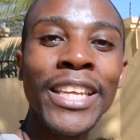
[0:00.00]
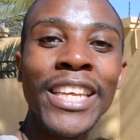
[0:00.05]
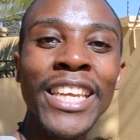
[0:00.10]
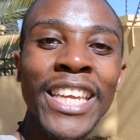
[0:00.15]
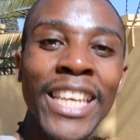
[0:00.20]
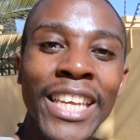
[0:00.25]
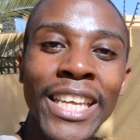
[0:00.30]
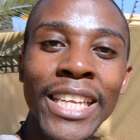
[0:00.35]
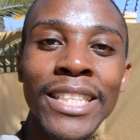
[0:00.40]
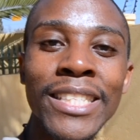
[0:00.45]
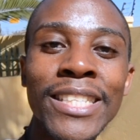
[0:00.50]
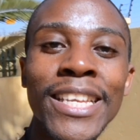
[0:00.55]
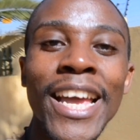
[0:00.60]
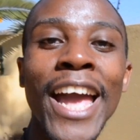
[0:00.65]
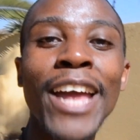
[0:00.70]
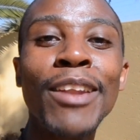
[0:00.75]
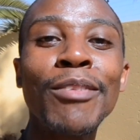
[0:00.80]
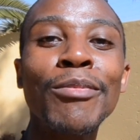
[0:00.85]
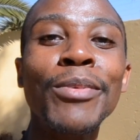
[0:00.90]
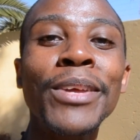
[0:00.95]
eat
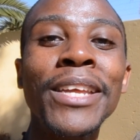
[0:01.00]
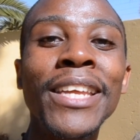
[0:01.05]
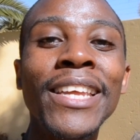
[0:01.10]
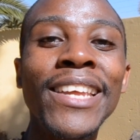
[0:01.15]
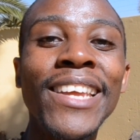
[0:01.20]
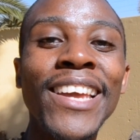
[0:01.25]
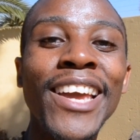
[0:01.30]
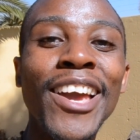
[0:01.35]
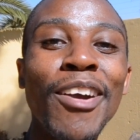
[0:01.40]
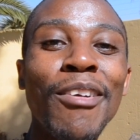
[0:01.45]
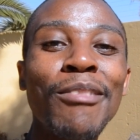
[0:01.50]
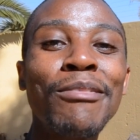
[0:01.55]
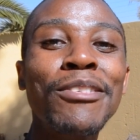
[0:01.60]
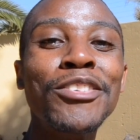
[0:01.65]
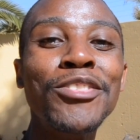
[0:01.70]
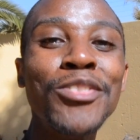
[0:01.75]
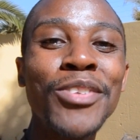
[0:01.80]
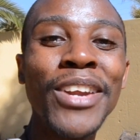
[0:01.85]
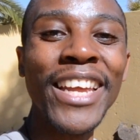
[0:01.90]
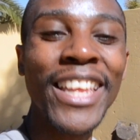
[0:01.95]
and we
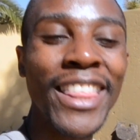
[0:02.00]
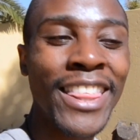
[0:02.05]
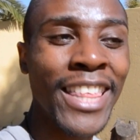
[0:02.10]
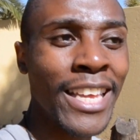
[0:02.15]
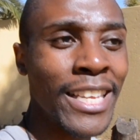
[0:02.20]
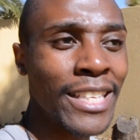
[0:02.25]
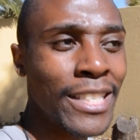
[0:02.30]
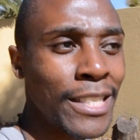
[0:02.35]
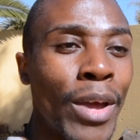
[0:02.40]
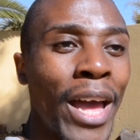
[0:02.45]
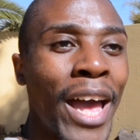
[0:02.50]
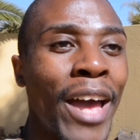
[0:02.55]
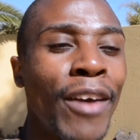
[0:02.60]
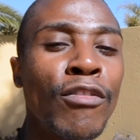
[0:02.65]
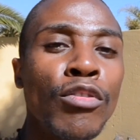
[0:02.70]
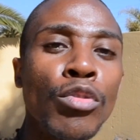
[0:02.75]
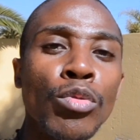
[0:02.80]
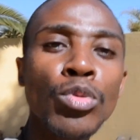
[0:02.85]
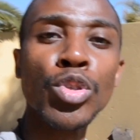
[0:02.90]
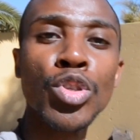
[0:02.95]
drink things, we
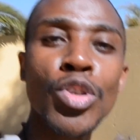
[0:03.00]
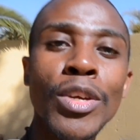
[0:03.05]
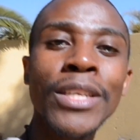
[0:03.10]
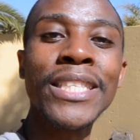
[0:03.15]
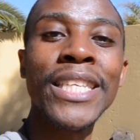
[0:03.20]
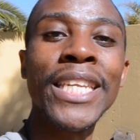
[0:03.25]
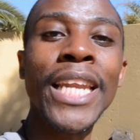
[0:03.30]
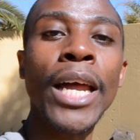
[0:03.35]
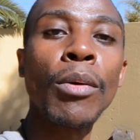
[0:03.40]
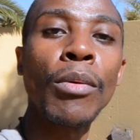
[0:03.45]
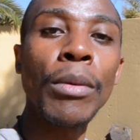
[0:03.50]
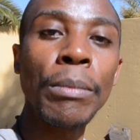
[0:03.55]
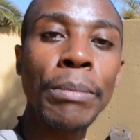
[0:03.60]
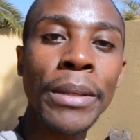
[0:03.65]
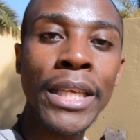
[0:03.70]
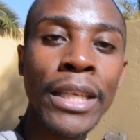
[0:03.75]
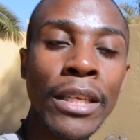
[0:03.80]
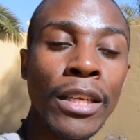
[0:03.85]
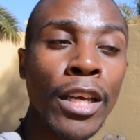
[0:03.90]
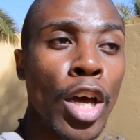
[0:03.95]
have nutrients in our
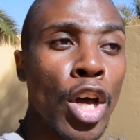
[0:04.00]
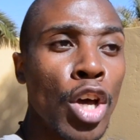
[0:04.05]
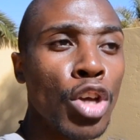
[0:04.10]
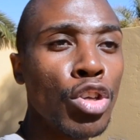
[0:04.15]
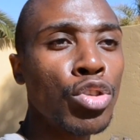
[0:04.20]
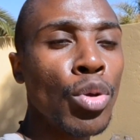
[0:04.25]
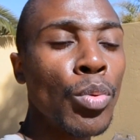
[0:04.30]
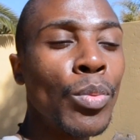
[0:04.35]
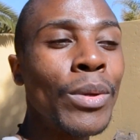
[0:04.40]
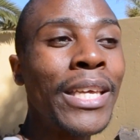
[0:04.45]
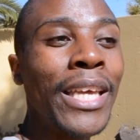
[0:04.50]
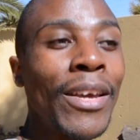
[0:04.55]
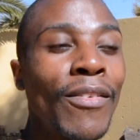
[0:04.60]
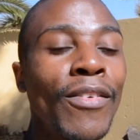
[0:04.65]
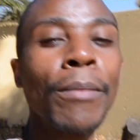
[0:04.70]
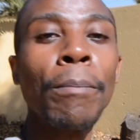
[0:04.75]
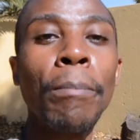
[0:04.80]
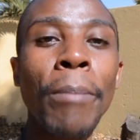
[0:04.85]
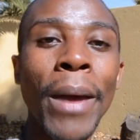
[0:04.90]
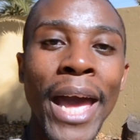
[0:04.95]
pee, so we're
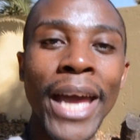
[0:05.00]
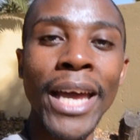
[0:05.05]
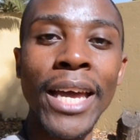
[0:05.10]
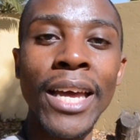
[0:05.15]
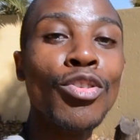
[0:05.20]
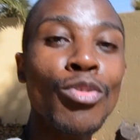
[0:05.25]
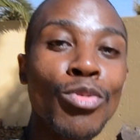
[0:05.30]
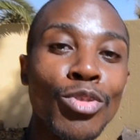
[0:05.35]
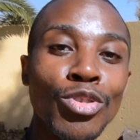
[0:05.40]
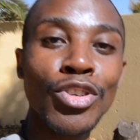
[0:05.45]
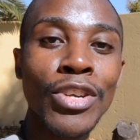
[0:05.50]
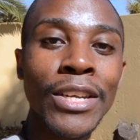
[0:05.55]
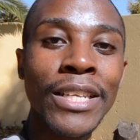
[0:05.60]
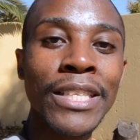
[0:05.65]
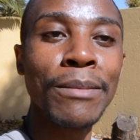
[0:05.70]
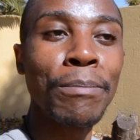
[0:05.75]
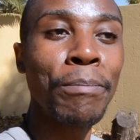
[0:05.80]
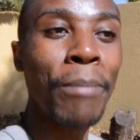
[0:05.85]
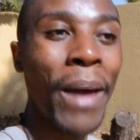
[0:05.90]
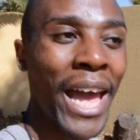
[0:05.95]
giving back
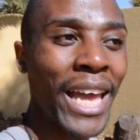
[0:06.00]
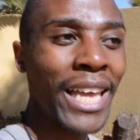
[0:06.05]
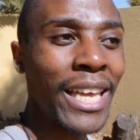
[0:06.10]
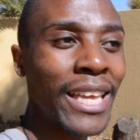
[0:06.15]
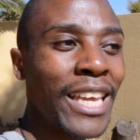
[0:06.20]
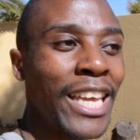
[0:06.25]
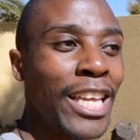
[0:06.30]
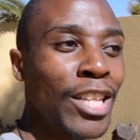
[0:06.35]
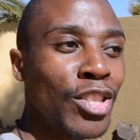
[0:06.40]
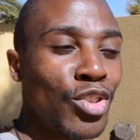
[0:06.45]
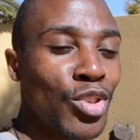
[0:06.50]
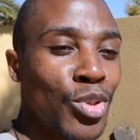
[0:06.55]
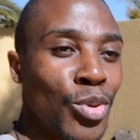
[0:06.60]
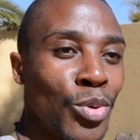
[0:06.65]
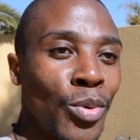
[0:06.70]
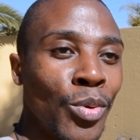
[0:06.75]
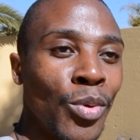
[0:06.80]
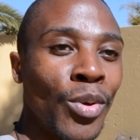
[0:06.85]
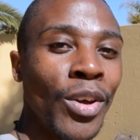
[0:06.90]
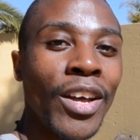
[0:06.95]
nutrients back
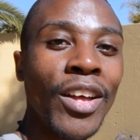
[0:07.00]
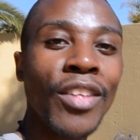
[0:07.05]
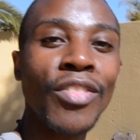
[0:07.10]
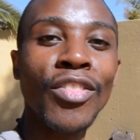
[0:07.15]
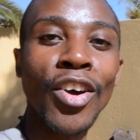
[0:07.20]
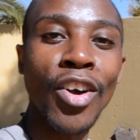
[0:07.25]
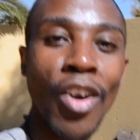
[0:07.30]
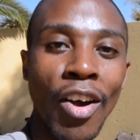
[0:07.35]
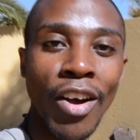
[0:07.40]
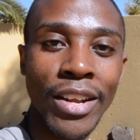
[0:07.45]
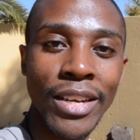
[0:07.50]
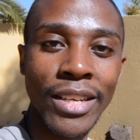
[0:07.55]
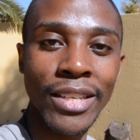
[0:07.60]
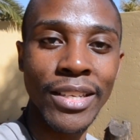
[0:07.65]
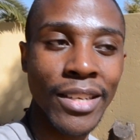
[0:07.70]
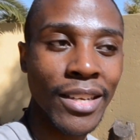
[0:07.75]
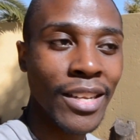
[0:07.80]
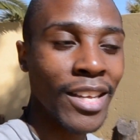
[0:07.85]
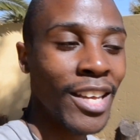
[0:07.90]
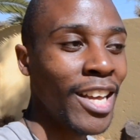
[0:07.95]
into the garden.
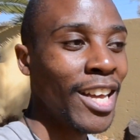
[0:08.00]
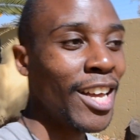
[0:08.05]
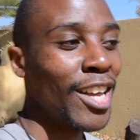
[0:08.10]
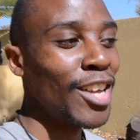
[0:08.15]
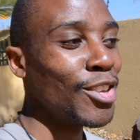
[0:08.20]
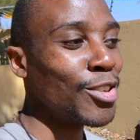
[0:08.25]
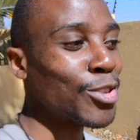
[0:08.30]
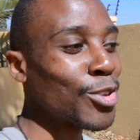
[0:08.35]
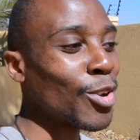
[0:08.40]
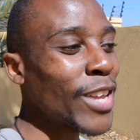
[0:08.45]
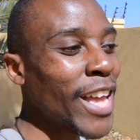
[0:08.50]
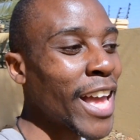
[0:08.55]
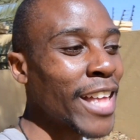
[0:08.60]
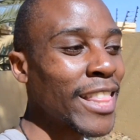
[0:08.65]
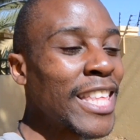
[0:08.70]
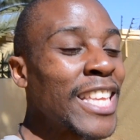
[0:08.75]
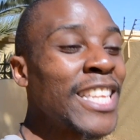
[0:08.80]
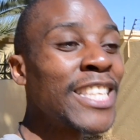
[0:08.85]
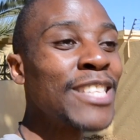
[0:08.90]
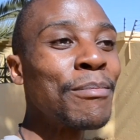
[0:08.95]
So yeah,
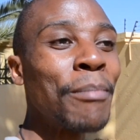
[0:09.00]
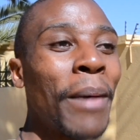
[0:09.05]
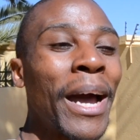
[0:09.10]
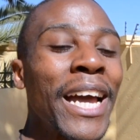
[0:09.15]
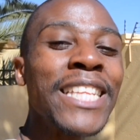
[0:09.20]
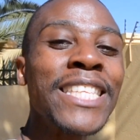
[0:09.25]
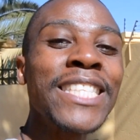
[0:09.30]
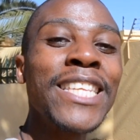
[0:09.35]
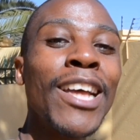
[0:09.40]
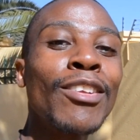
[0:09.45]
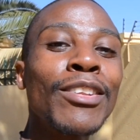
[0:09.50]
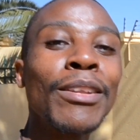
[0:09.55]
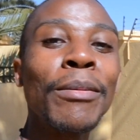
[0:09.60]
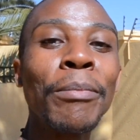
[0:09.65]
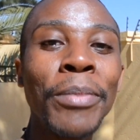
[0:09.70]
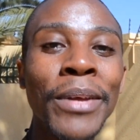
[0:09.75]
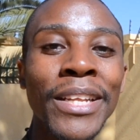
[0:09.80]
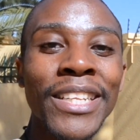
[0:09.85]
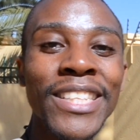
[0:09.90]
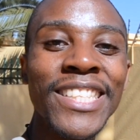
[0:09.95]
these might sound a
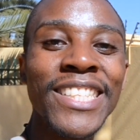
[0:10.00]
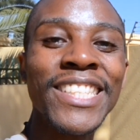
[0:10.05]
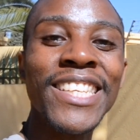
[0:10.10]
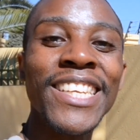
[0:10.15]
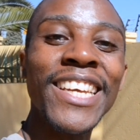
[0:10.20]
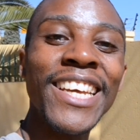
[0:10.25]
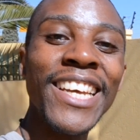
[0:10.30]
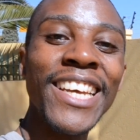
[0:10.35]
bit